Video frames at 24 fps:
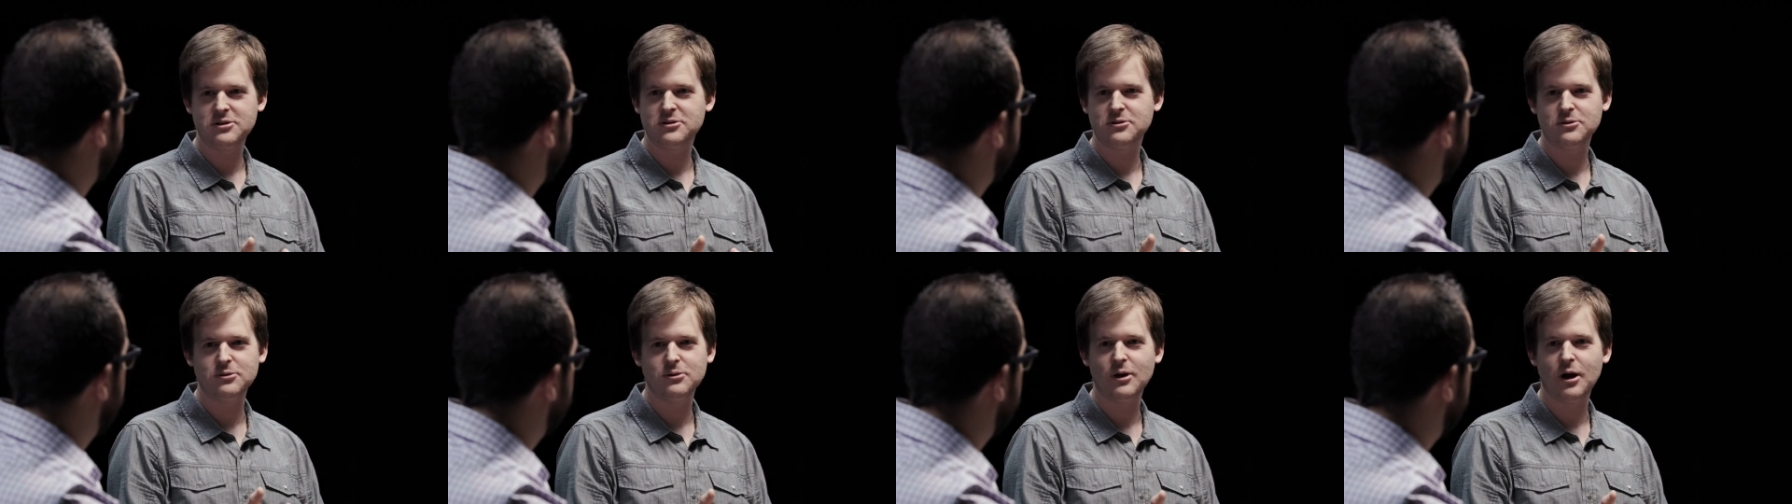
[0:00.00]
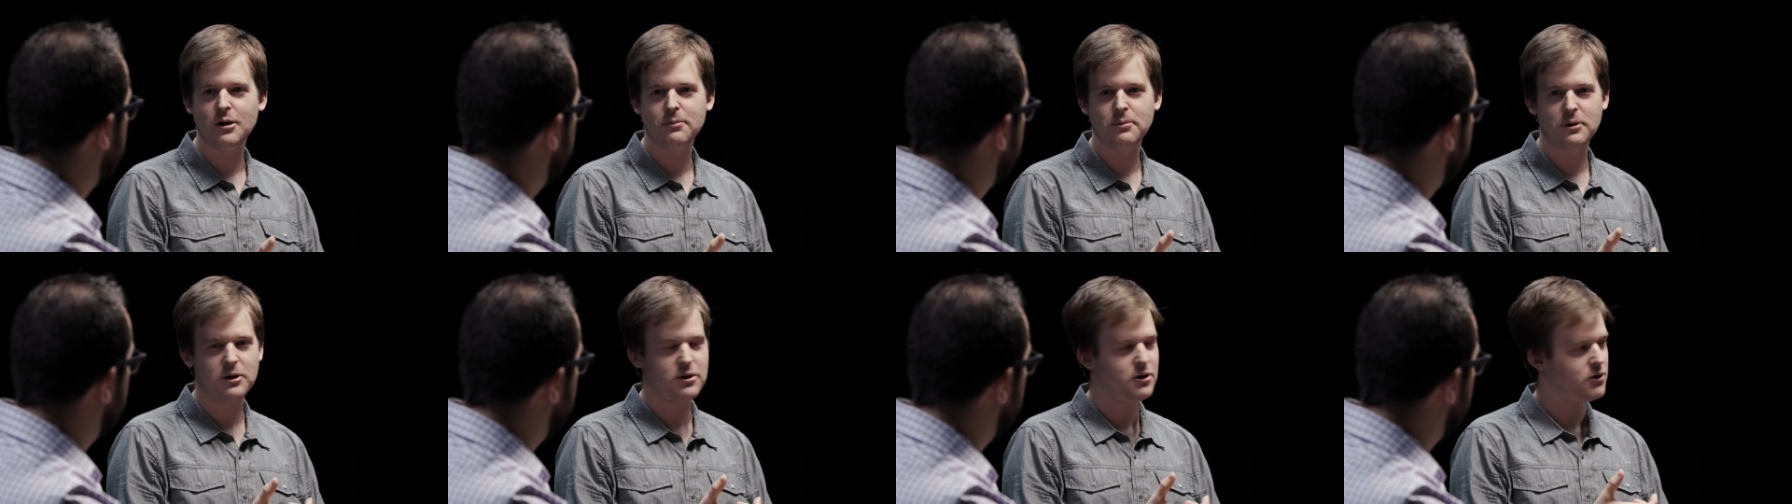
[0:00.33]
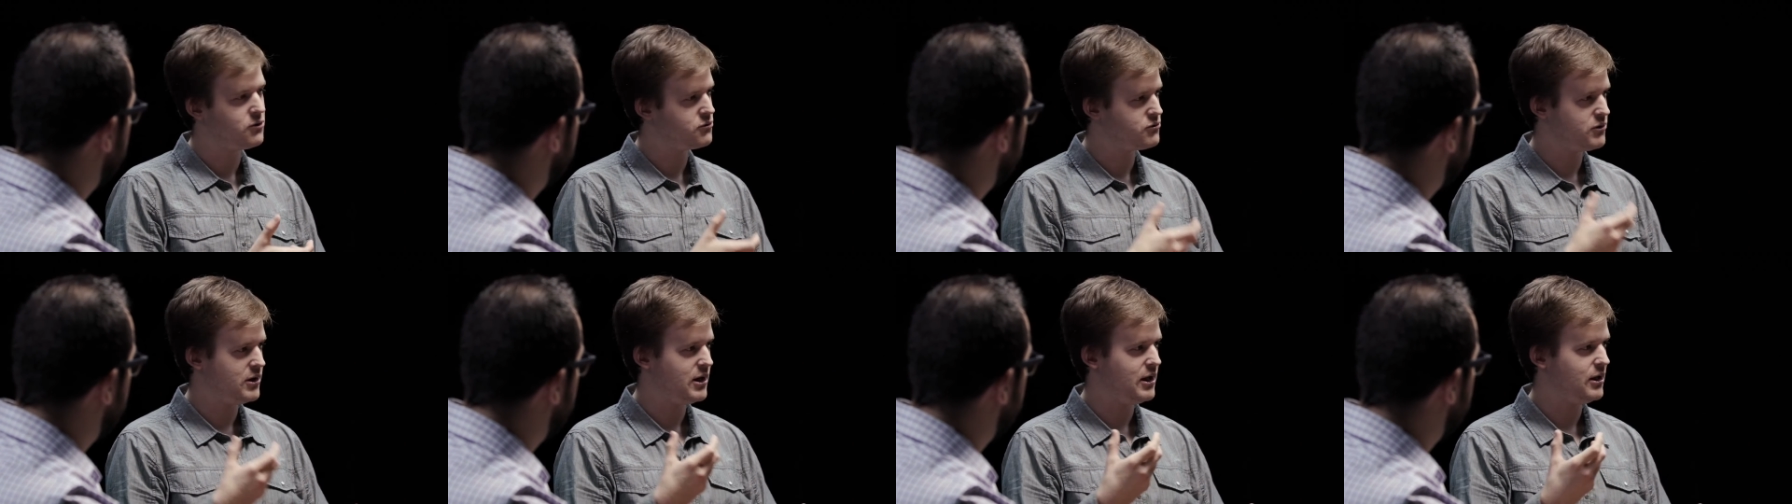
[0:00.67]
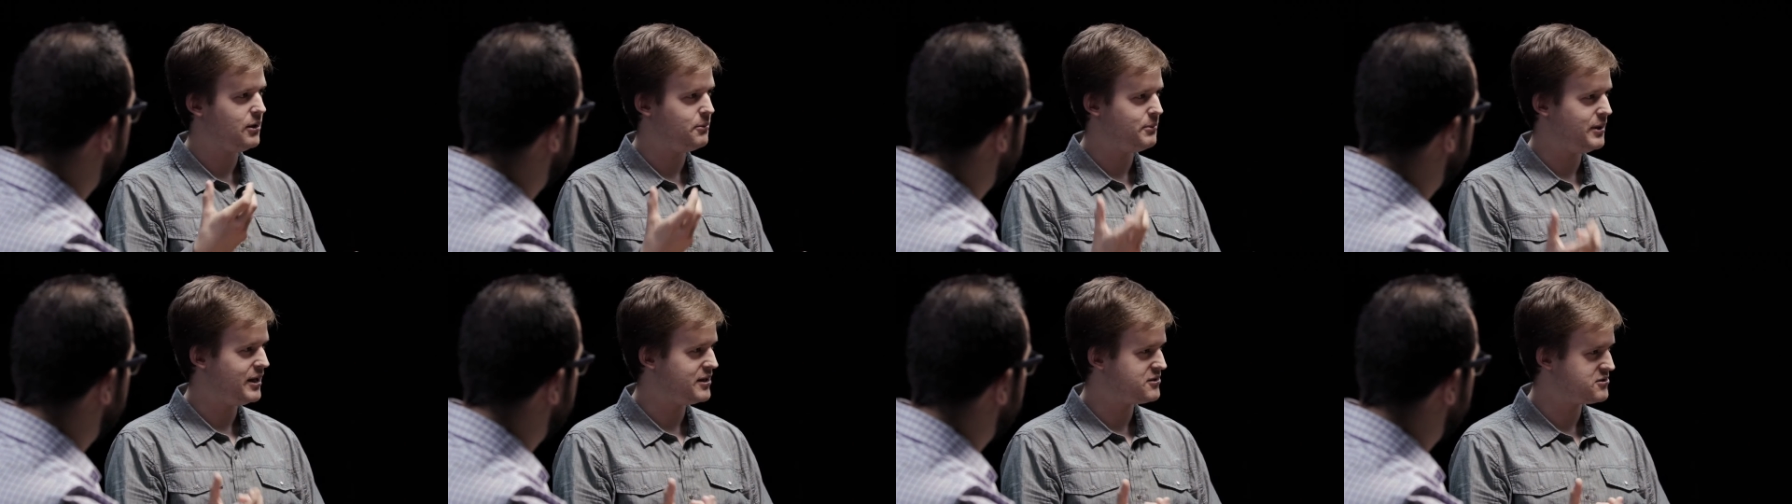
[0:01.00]
to Open
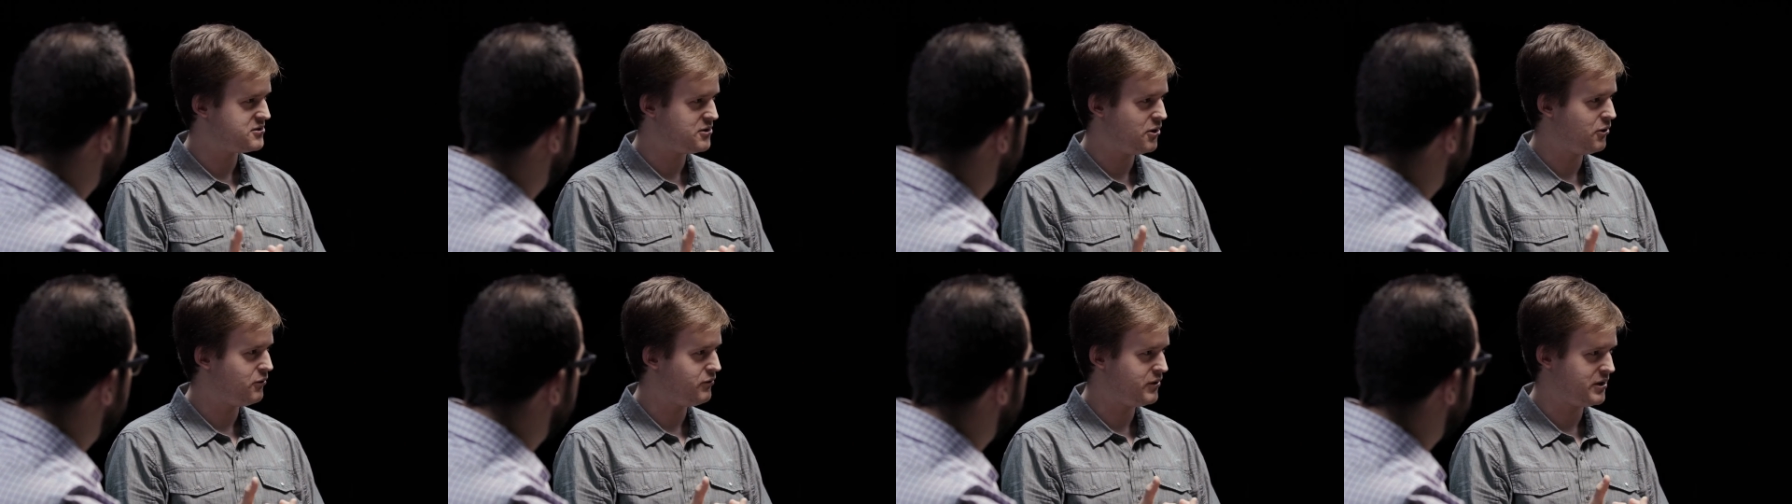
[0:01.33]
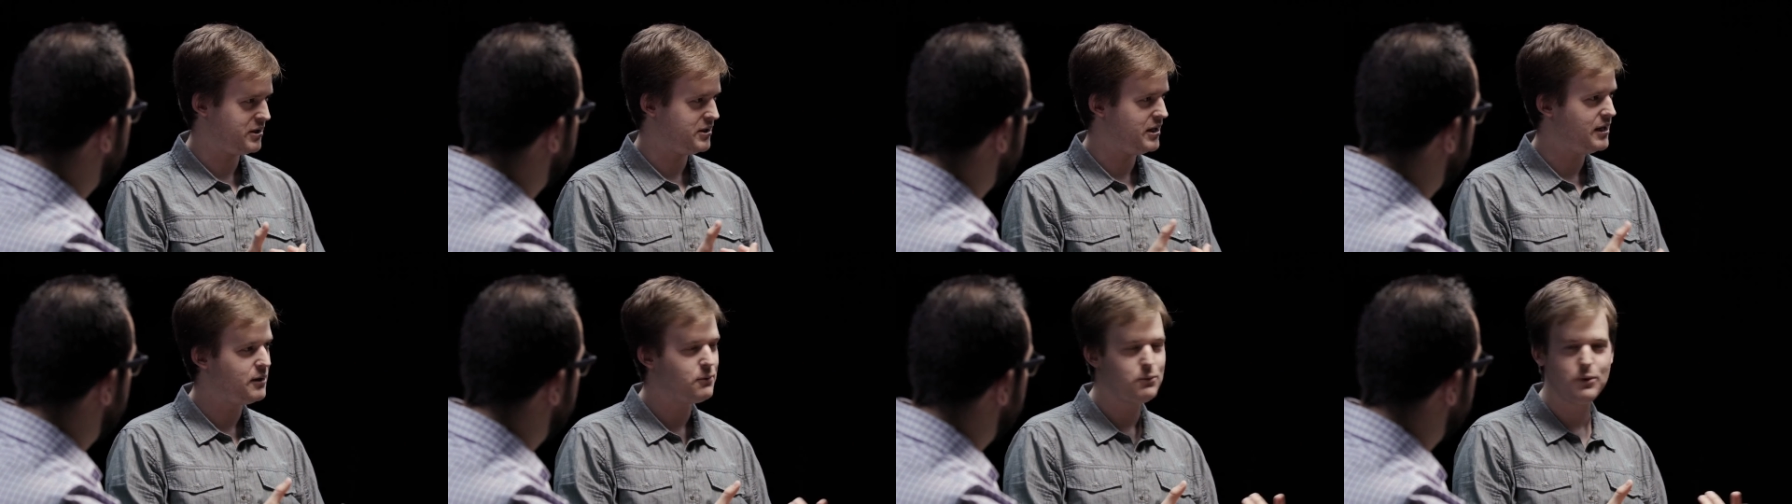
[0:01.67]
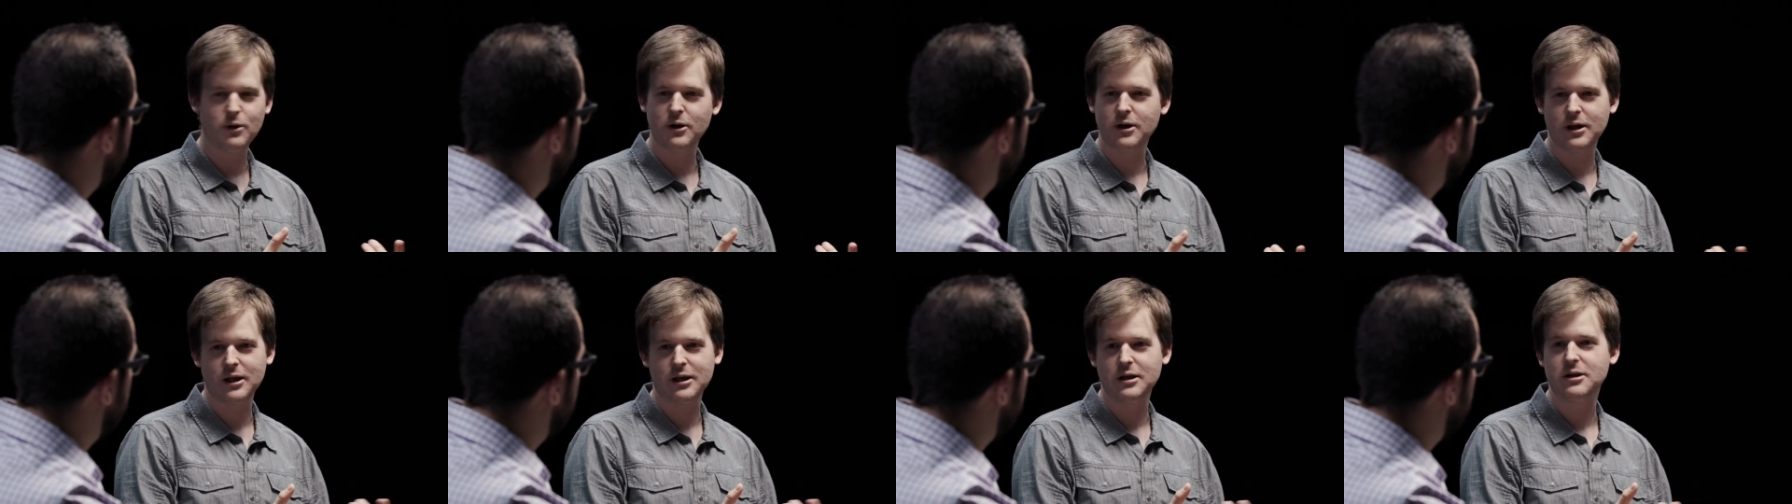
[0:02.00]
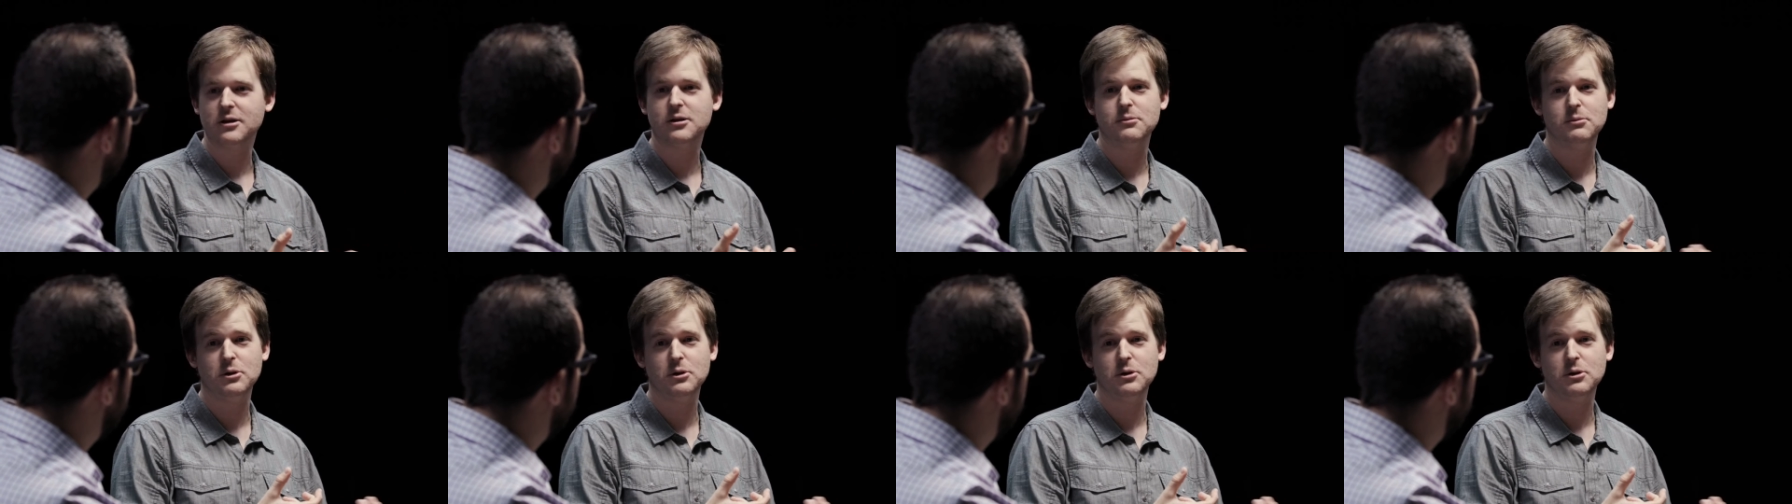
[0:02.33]
Contrail about solving networking and